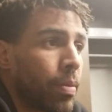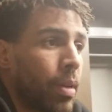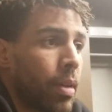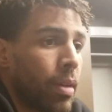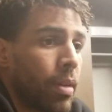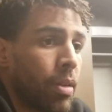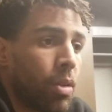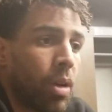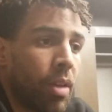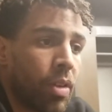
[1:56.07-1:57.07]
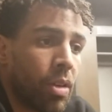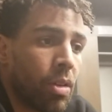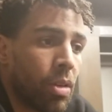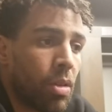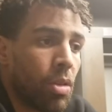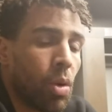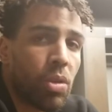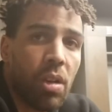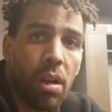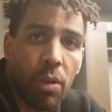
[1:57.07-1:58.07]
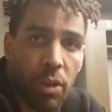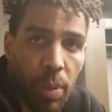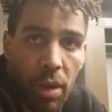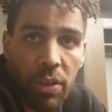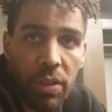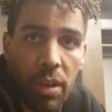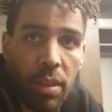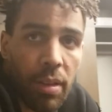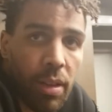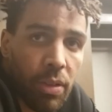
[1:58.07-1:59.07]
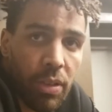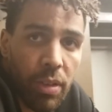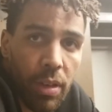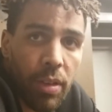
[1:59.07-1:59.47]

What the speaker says: you know, having a no tolerance policy, I think that's the start.